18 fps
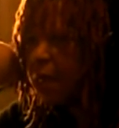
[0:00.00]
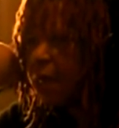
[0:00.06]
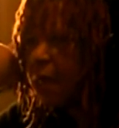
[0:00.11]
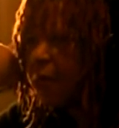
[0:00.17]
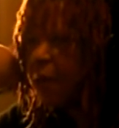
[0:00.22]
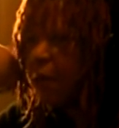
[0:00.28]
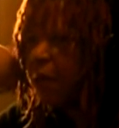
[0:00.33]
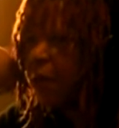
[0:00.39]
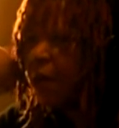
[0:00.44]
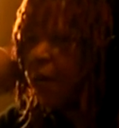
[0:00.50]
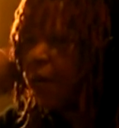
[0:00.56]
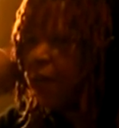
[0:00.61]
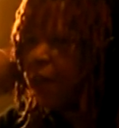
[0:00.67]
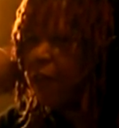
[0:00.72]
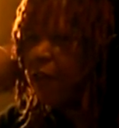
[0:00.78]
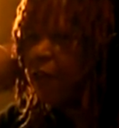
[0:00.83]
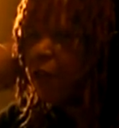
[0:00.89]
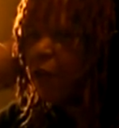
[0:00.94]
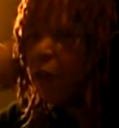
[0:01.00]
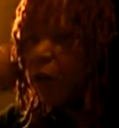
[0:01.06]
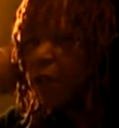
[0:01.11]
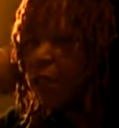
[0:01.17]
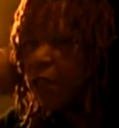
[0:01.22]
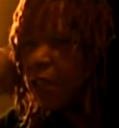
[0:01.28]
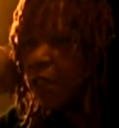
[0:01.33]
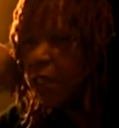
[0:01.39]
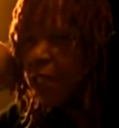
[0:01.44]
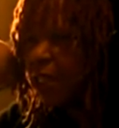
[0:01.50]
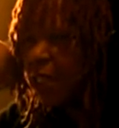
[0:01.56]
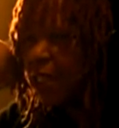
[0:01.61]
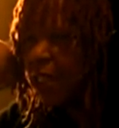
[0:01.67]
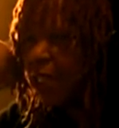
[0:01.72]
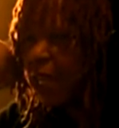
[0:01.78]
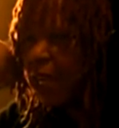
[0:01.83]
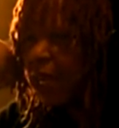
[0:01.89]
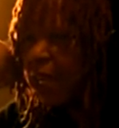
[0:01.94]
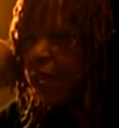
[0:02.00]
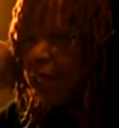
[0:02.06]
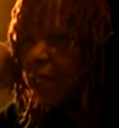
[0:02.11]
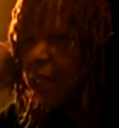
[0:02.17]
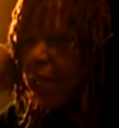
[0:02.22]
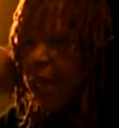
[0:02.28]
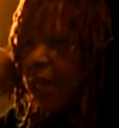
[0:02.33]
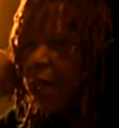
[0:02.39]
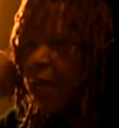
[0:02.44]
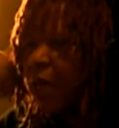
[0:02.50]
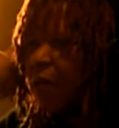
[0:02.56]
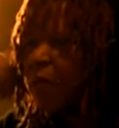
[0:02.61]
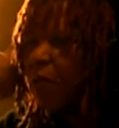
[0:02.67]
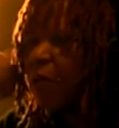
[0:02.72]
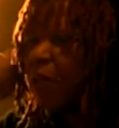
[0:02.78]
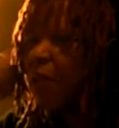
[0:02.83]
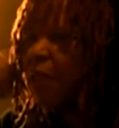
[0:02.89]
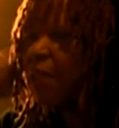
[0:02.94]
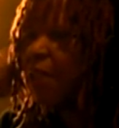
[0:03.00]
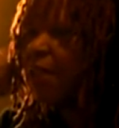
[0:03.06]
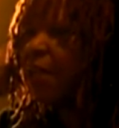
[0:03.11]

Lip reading: I mean, what kind of foolishness is that? And